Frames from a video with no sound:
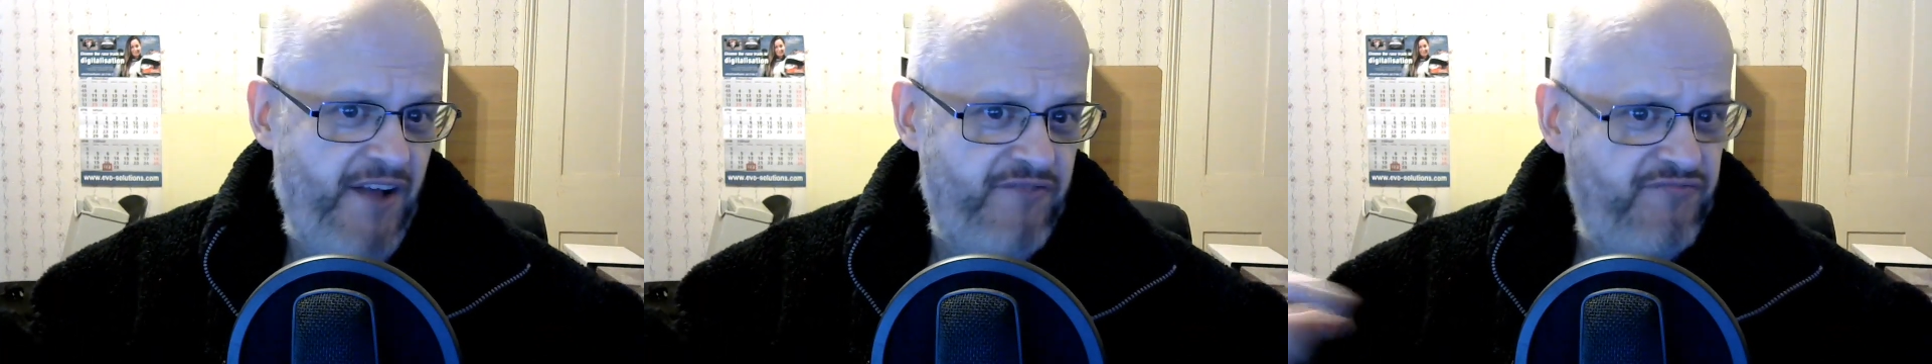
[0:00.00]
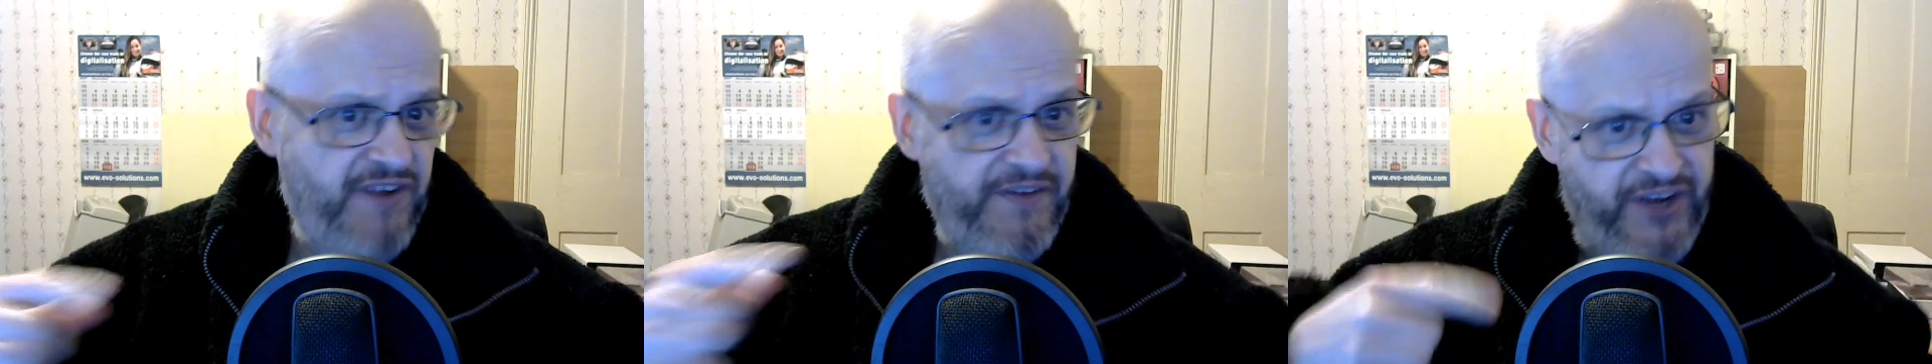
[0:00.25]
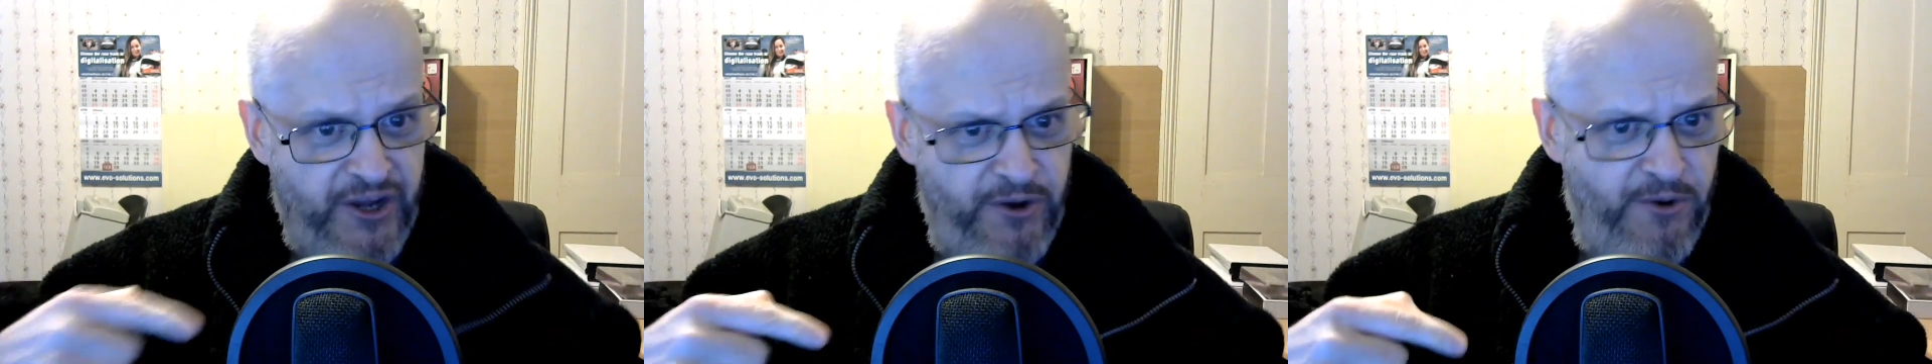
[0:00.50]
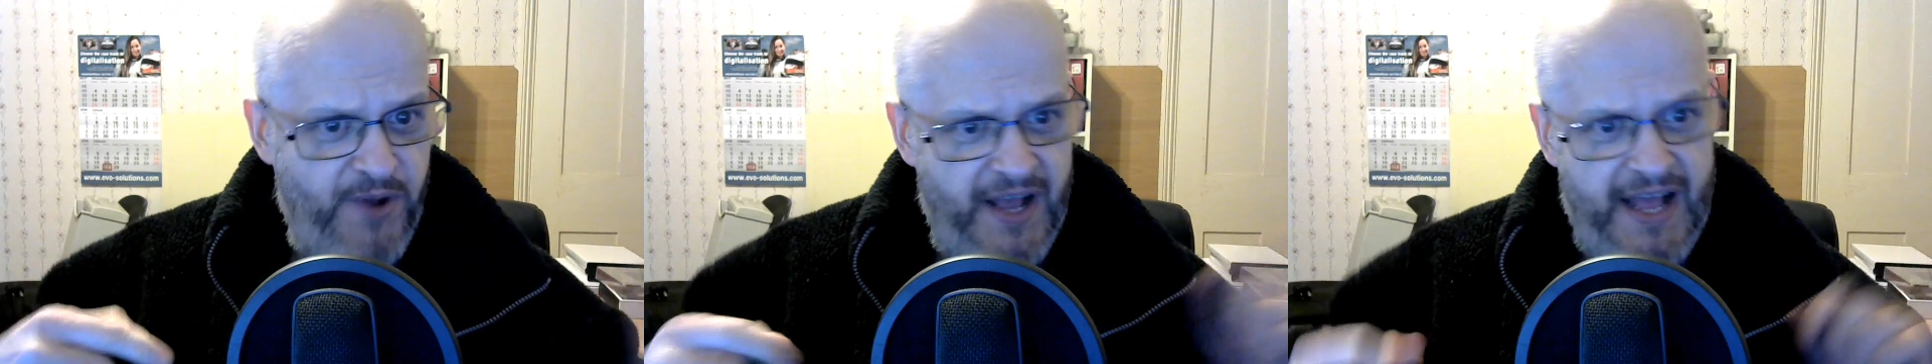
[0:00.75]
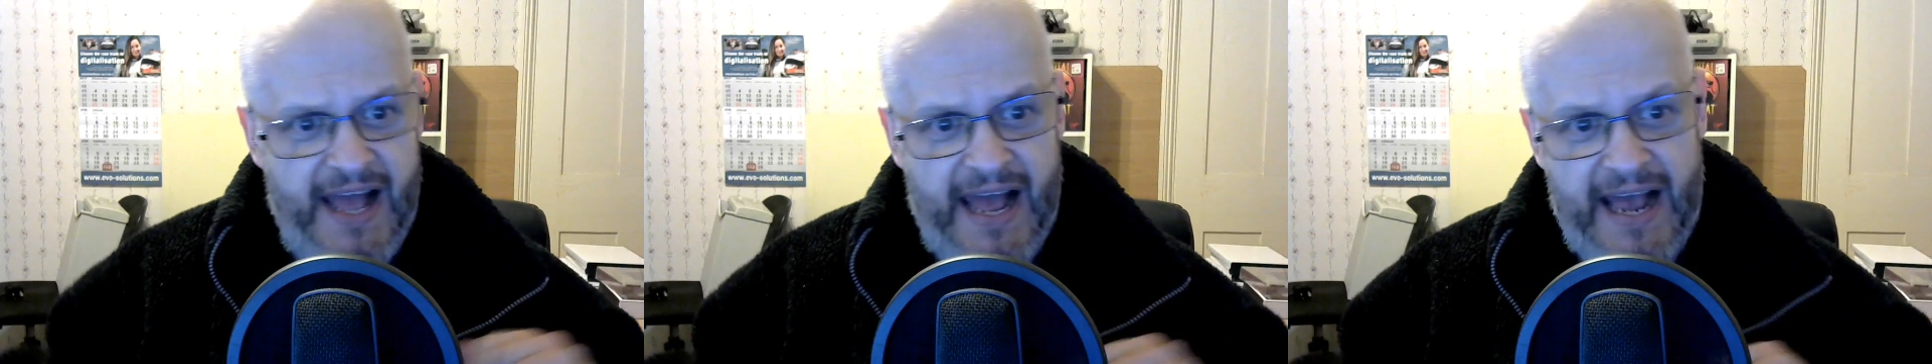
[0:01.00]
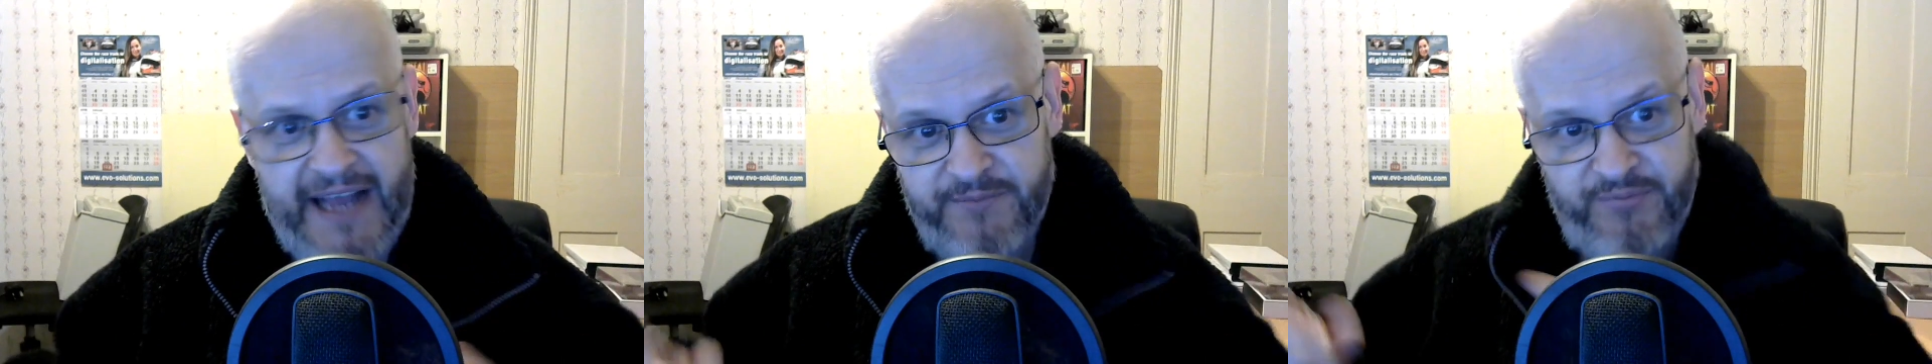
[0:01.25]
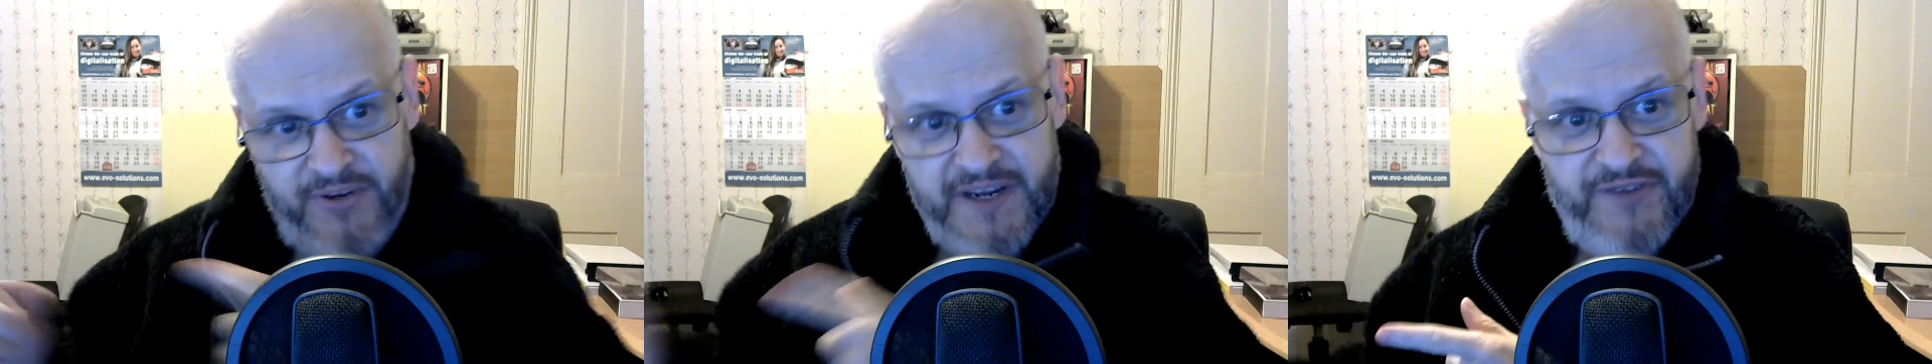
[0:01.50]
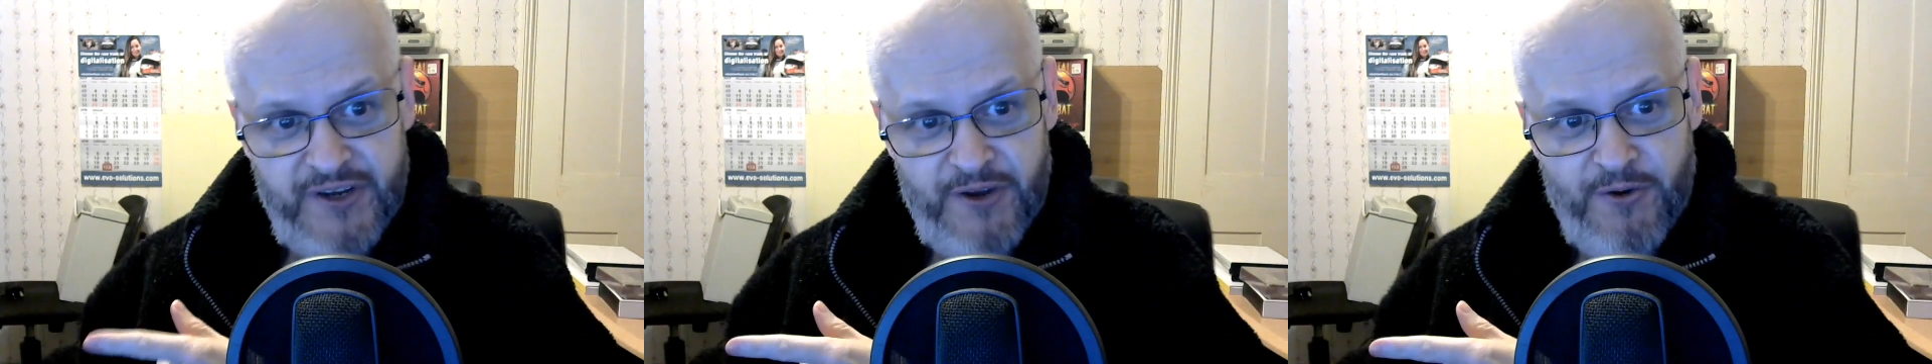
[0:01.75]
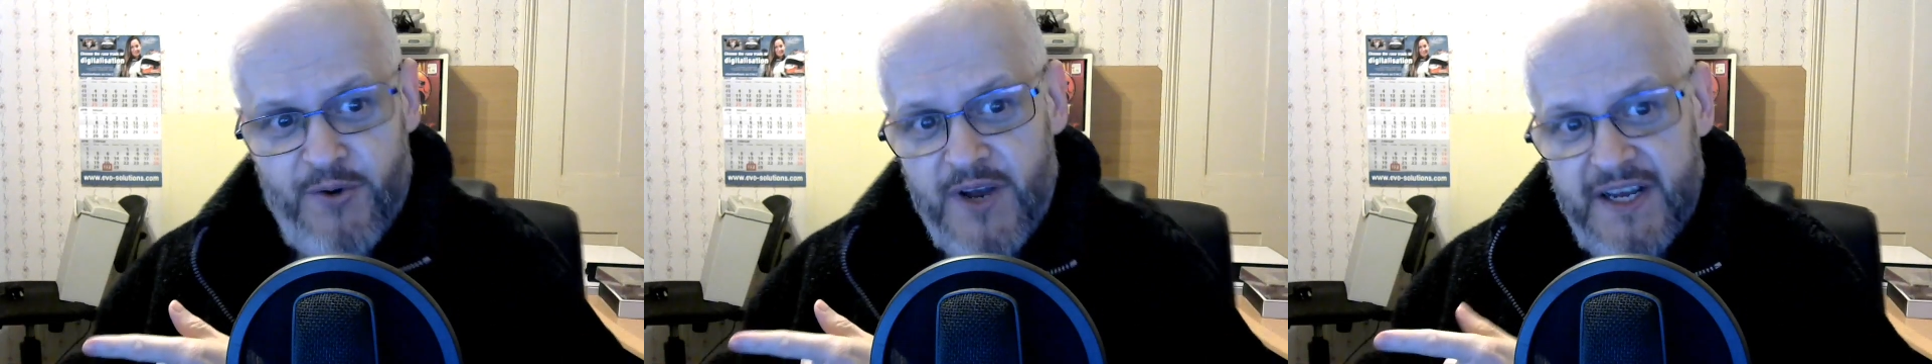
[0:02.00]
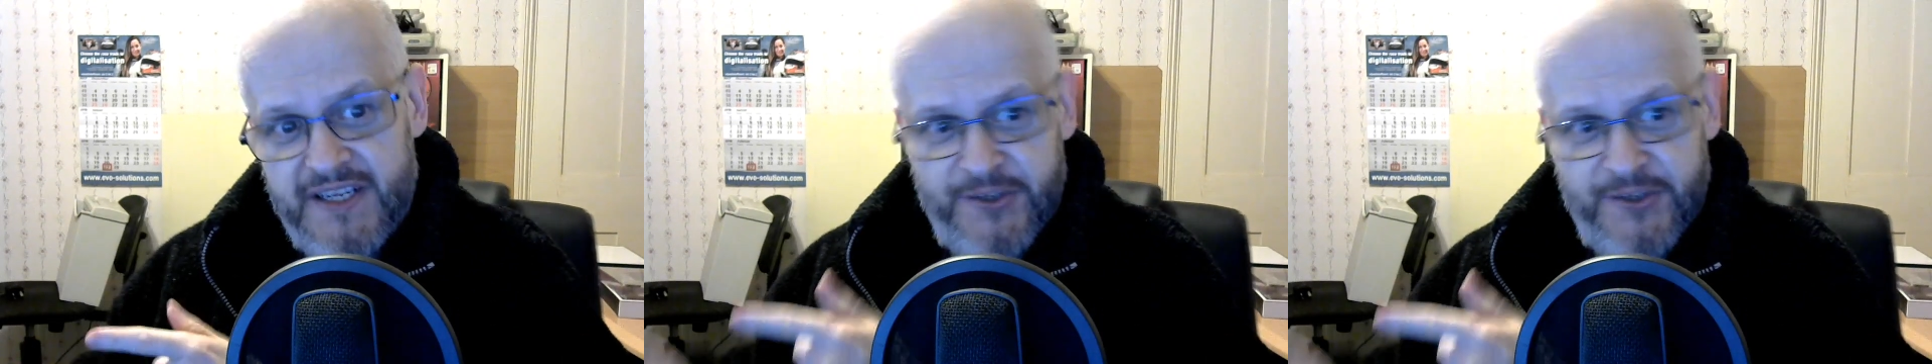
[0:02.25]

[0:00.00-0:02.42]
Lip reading: review and preview